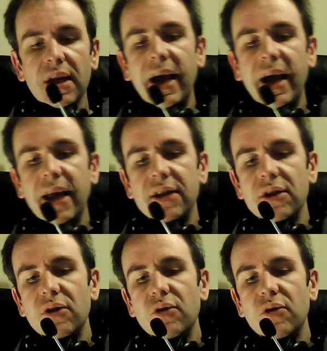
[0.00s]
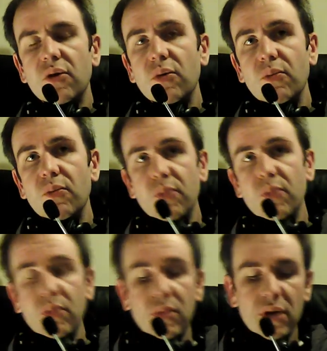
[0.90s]
And
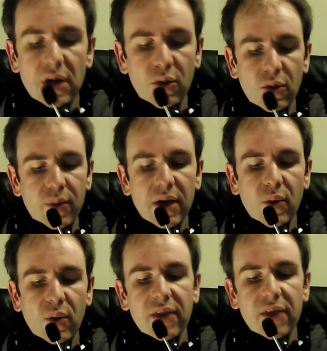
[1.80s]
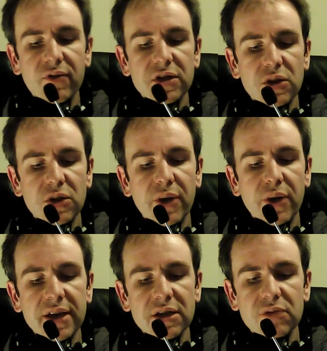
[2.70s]
you be aware that for some
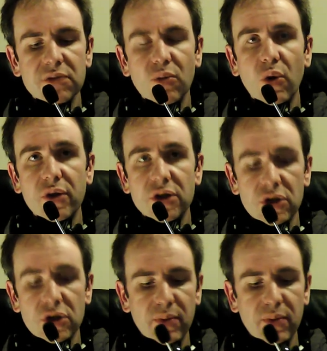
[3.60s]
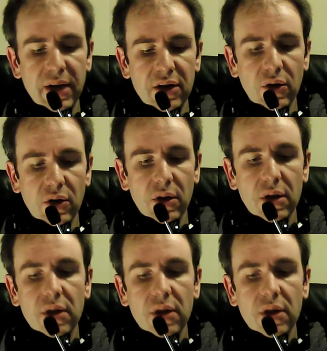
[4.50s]
things there's more than just the manual.